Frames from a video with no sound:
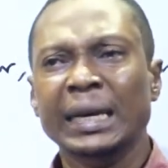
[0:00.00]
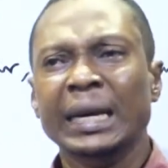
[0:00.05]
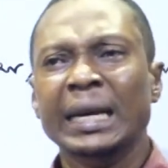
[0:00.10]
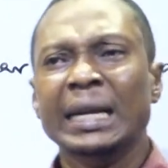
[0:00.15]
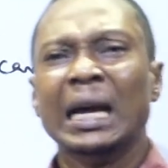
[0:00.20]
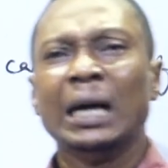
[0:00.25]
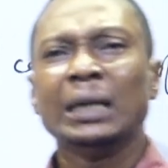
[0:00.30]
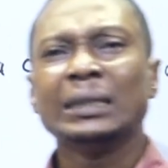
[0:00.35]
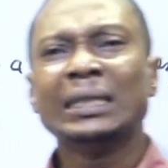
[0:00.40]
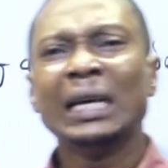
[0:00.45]

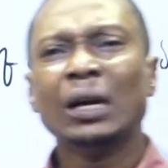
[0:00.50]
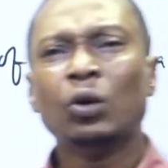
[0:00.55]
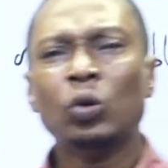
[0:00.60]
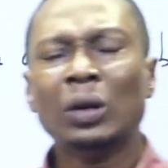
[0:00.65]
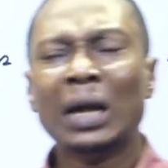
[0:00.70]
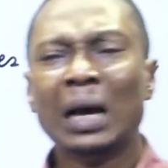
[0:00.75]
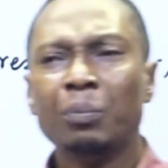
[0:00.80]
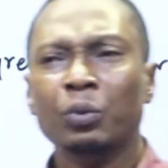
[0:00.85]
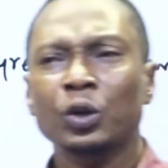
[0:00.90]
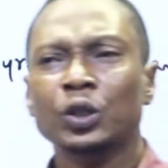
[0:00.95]
Now
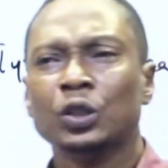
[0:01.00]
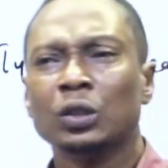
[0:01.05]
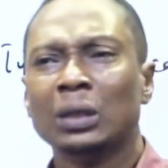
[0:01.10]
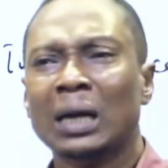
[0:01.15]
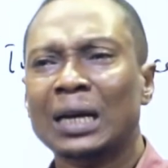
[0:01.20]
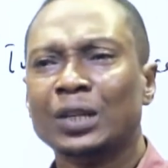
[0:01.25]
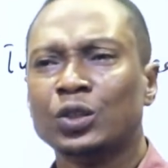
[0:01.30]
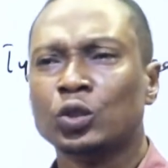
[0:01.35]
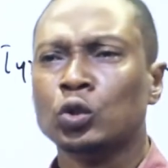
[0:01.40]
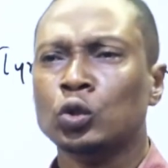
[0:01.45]
circular motion
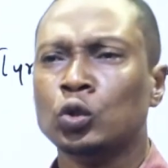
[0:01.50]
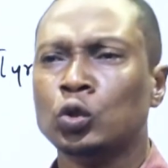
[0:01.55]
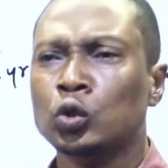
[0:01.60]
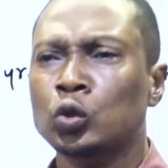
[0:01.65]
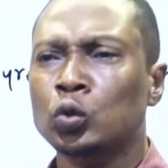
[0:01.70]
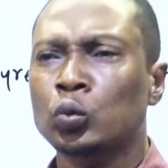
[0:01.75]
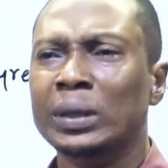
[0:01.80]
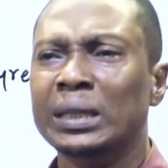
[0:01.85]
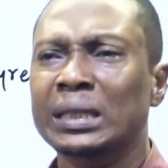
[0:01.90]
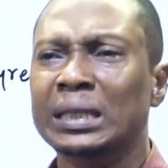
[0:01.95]
has to do
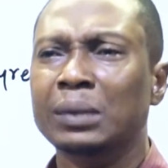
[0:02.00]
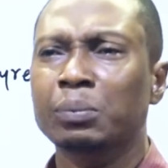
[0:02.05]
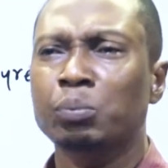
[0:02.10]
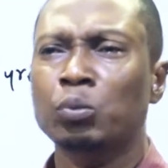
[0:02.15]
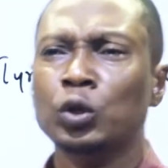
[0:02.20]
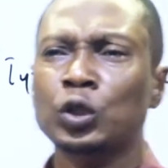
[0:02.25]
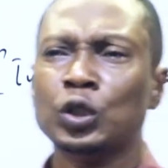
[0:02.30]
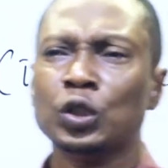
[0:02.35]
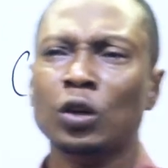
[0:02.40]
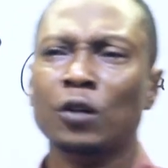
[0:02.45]
with the
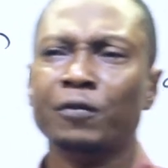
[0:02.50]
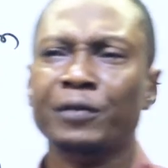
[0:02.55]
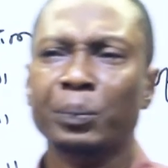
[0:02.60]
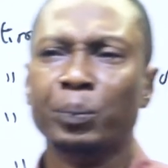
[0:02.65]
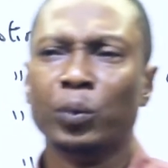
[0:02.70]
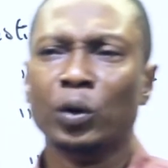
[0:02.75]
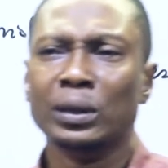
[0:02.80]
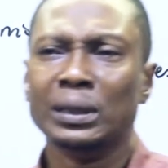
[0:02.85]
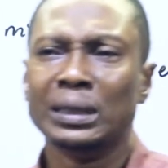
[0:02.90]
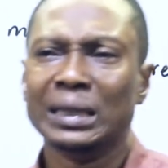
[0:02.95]
motion of a
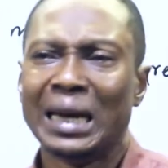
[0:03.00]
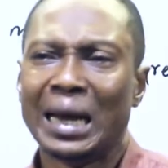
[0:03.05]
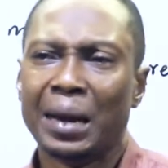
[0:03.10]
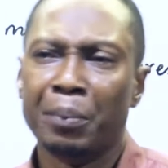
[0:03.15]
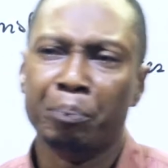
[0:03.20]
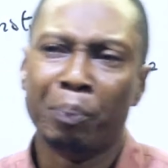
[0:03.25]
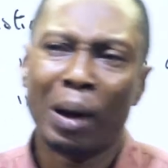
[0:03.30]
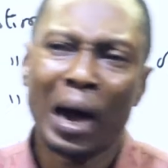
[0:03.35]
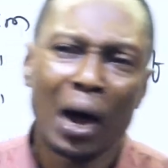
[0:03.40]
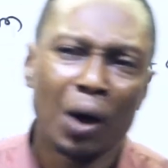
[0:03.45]
body
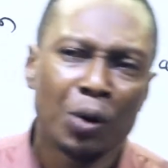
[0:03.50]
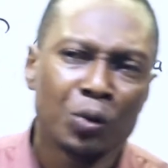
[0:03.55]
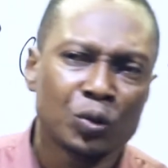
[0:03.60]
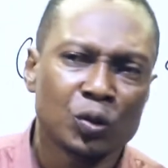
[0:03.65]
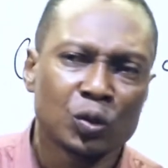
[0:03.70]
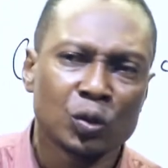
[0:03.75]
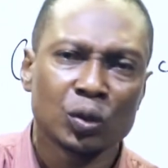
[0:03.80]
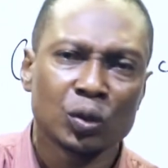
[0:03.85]
about